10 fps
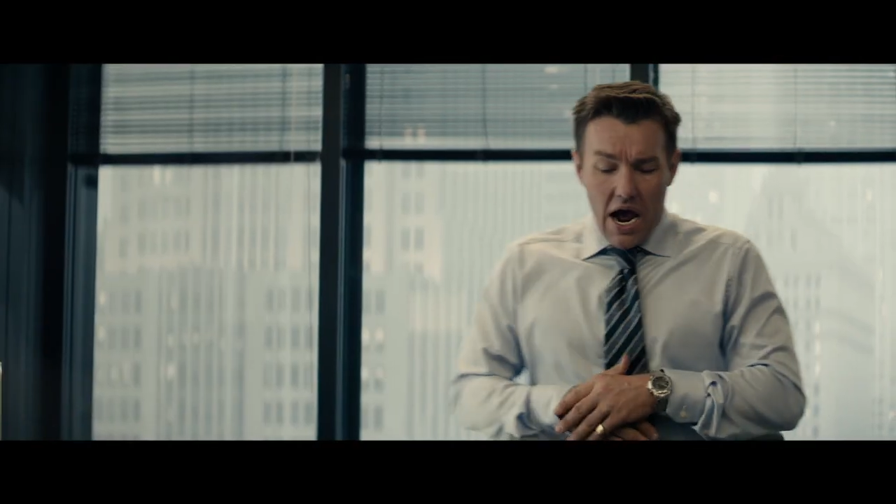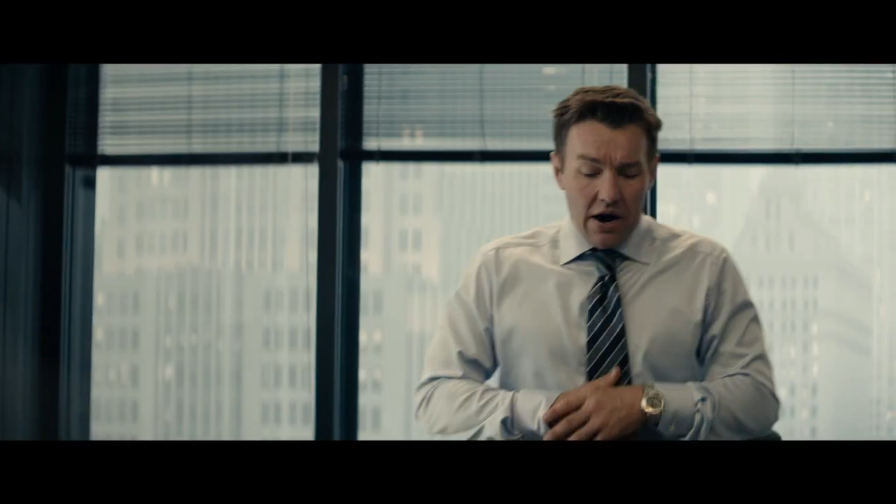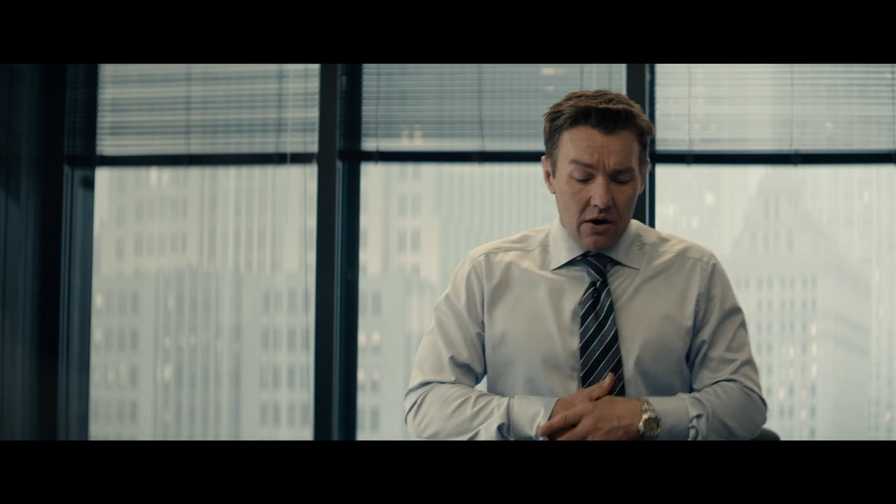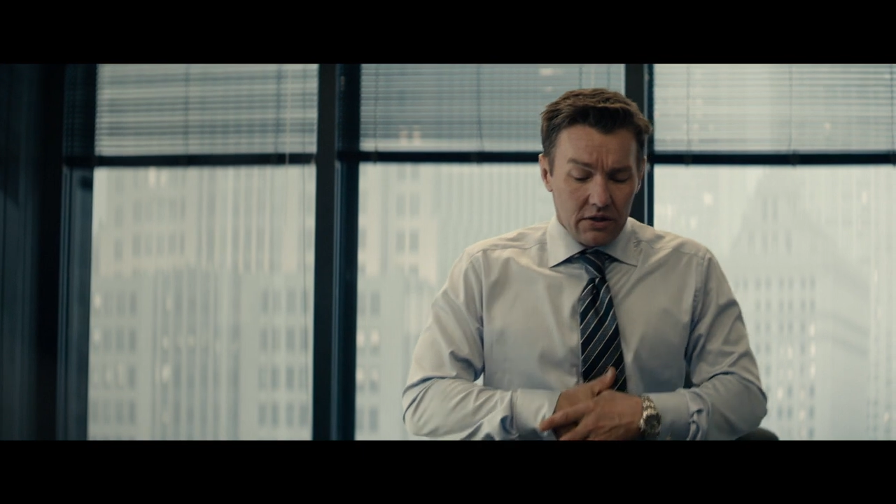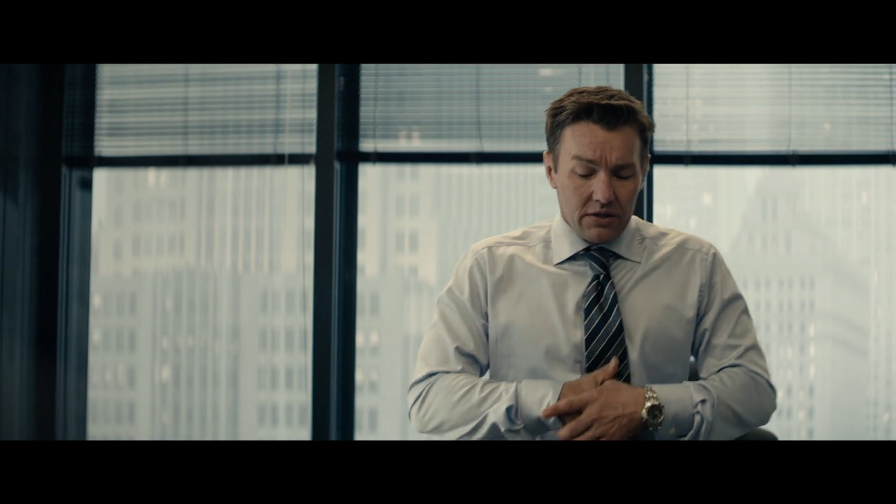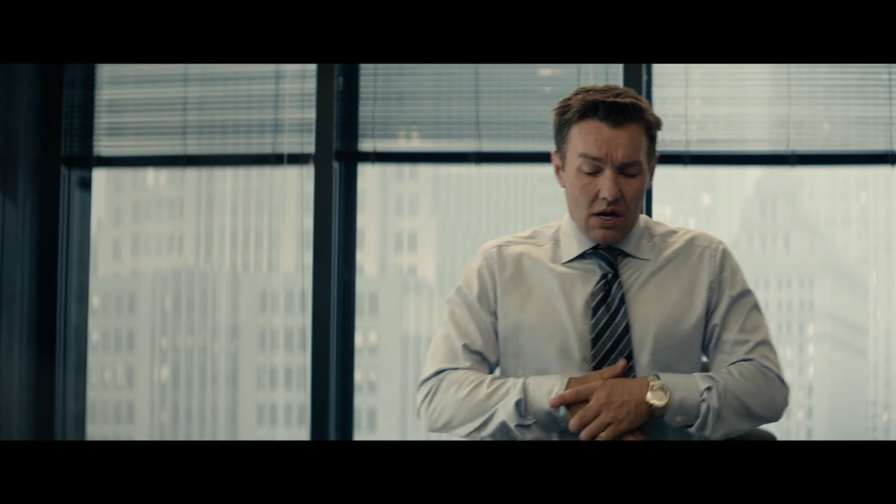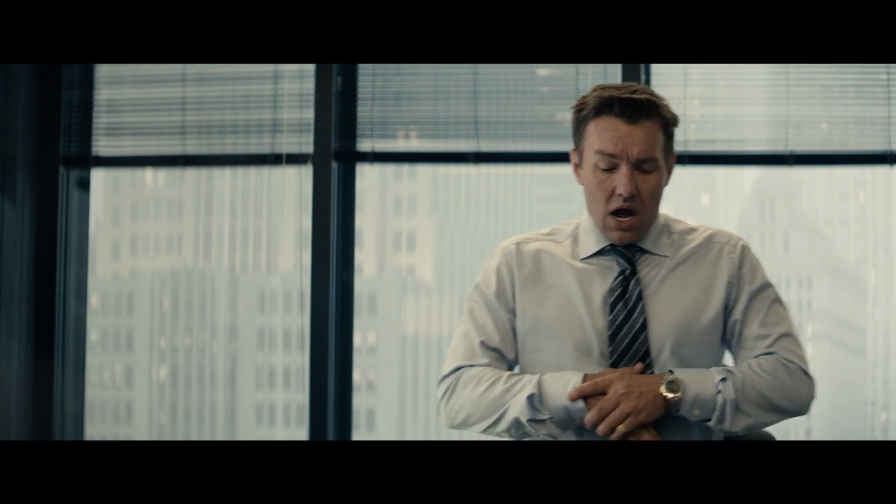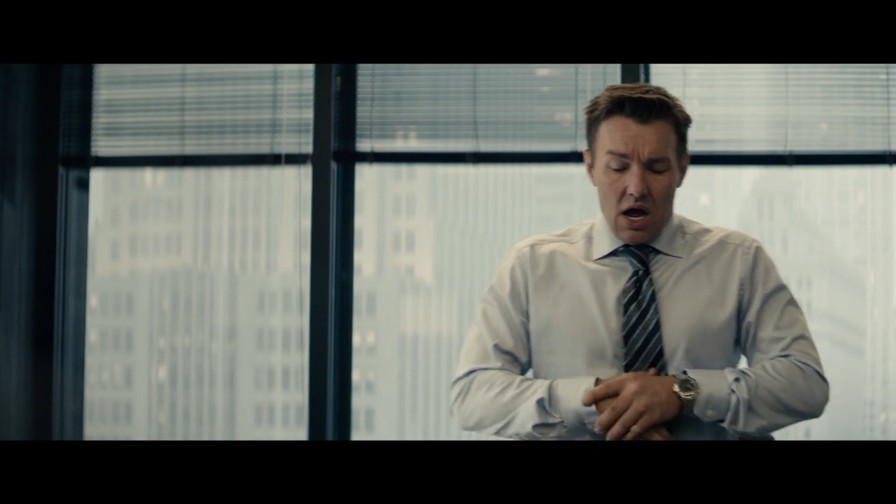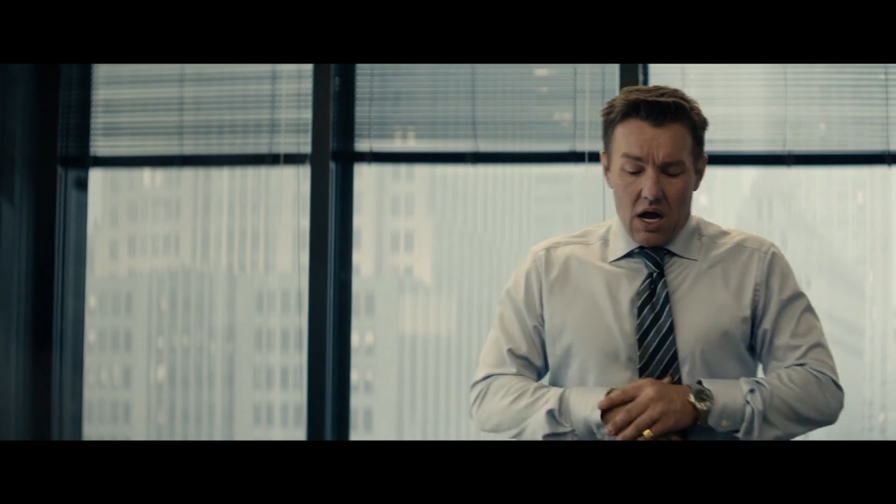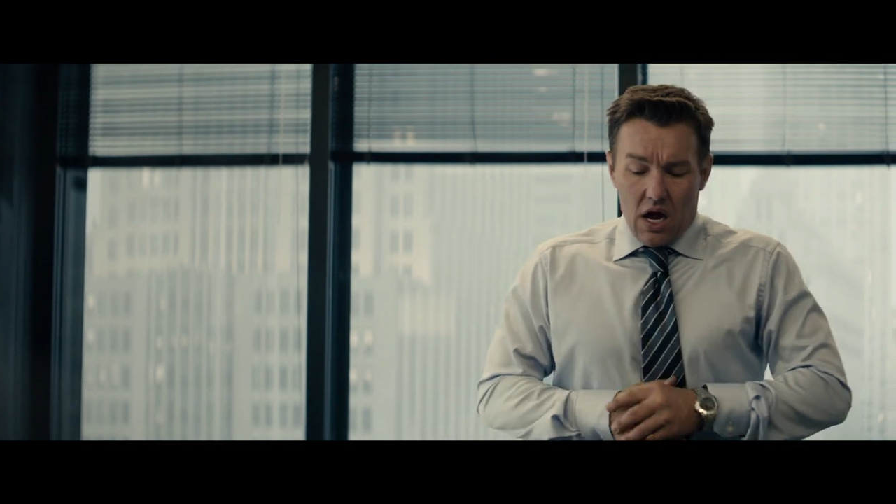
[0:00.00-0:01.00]
Harold,
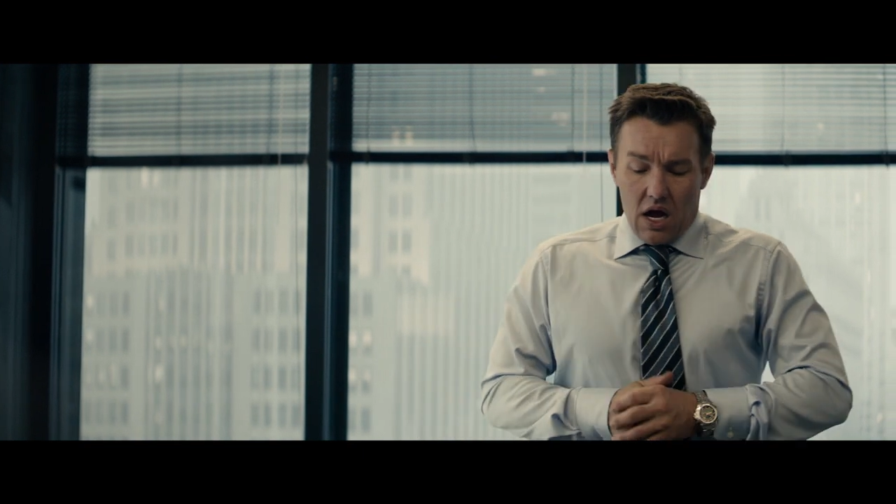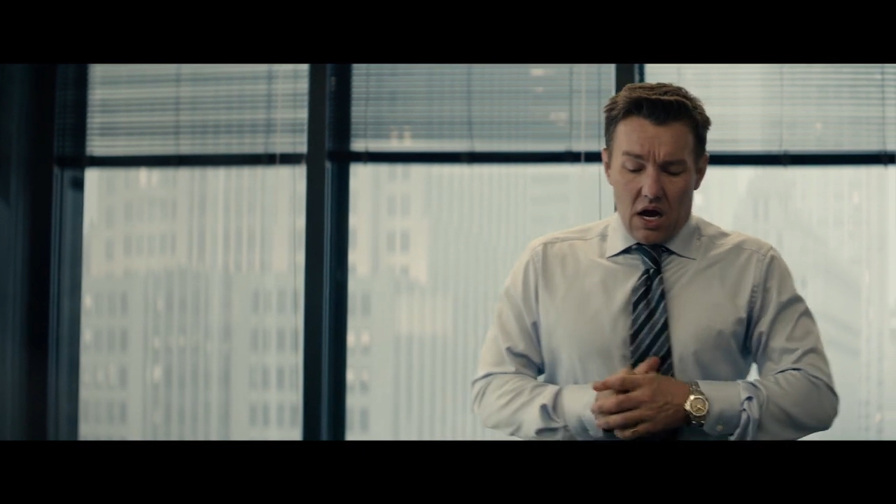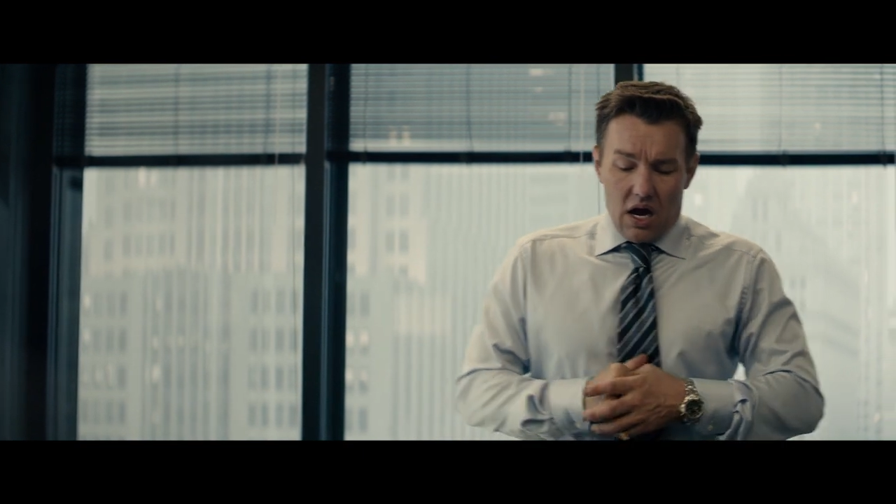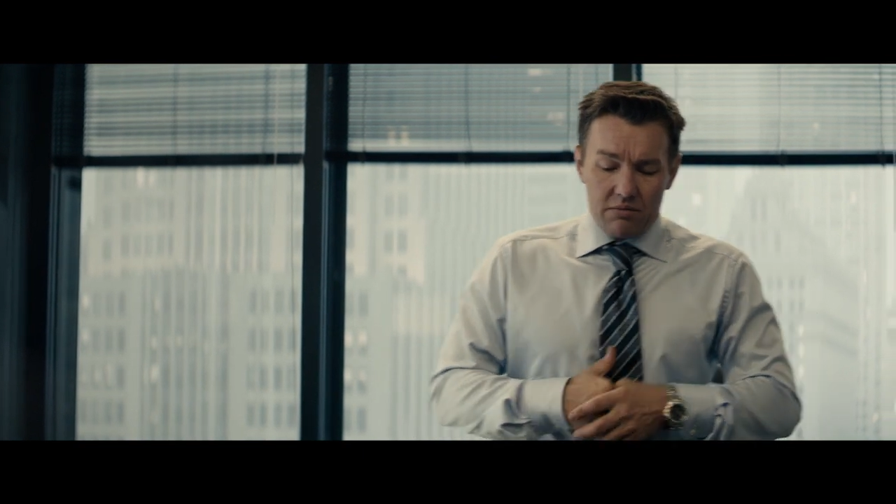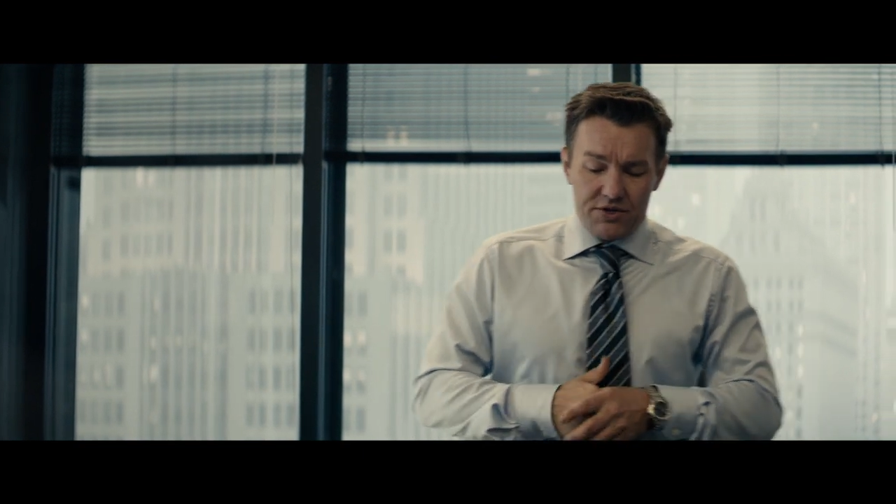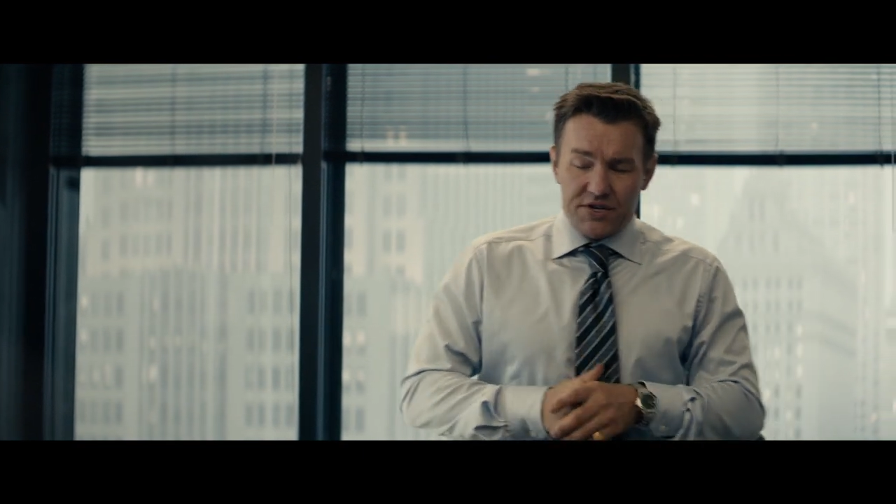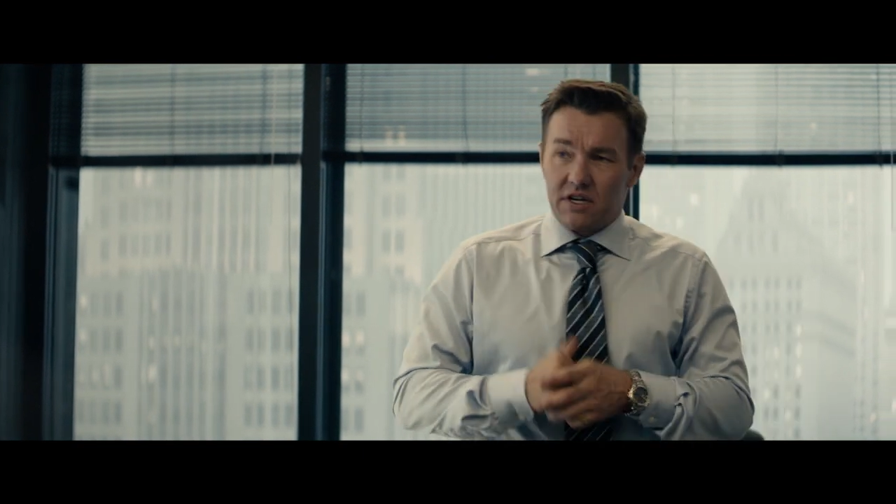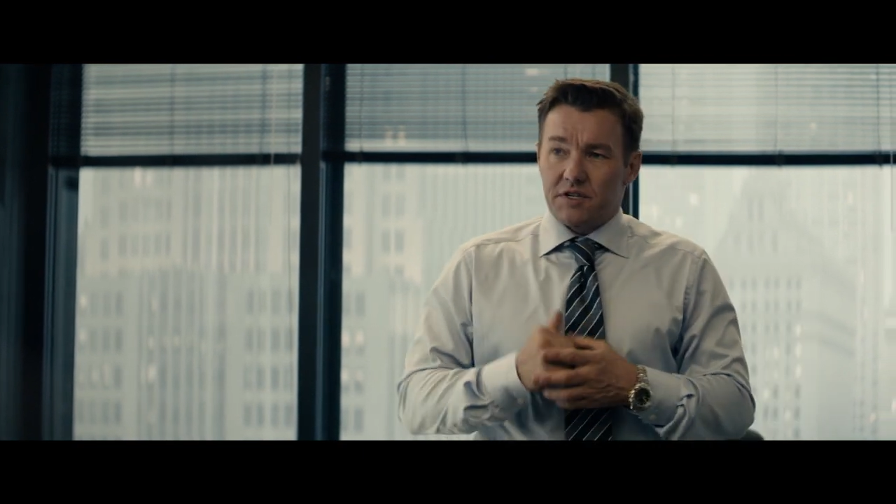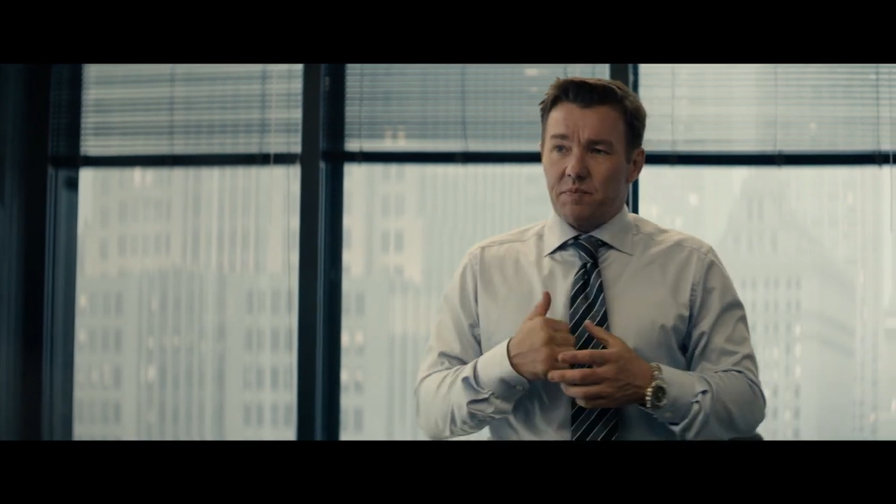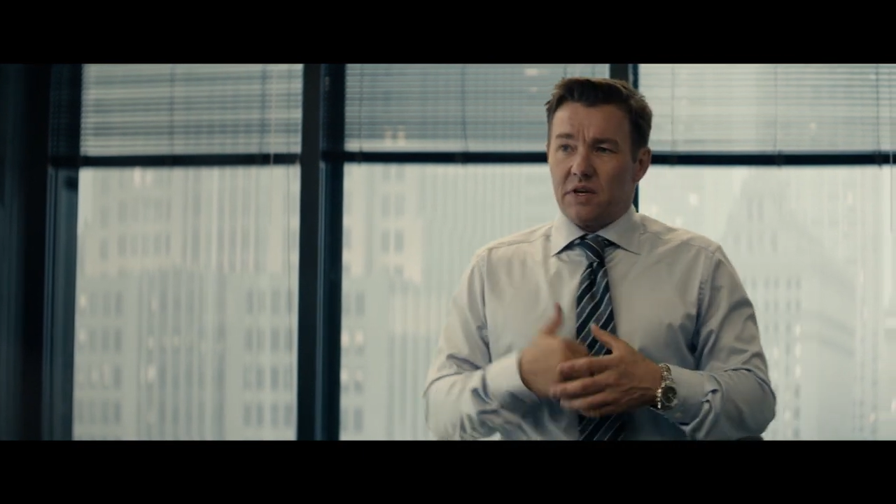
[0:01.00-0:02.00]
I'm just
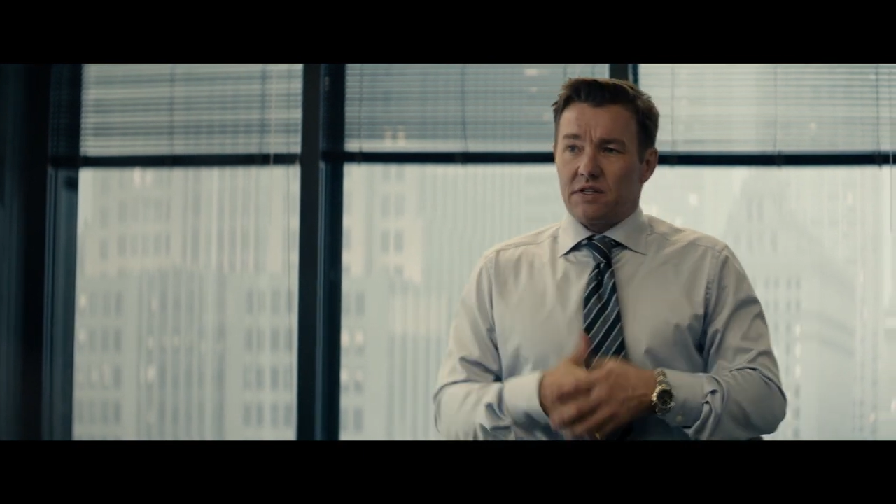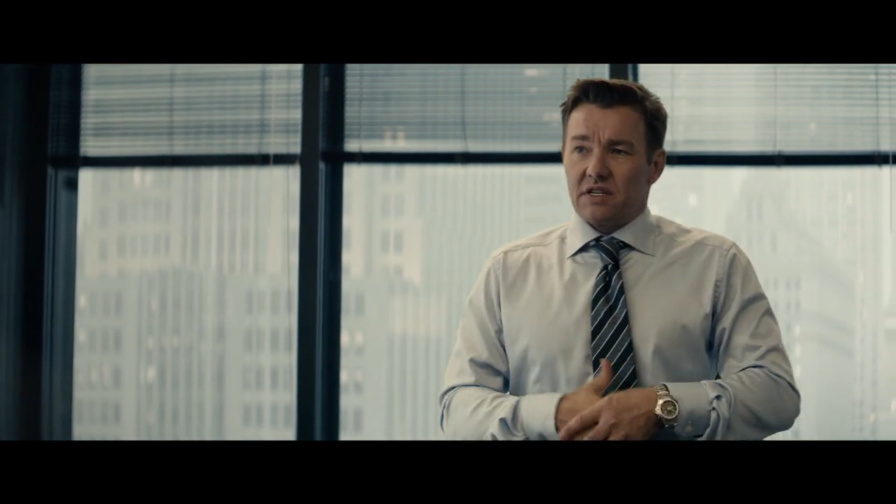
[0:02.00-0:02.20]
gonna spit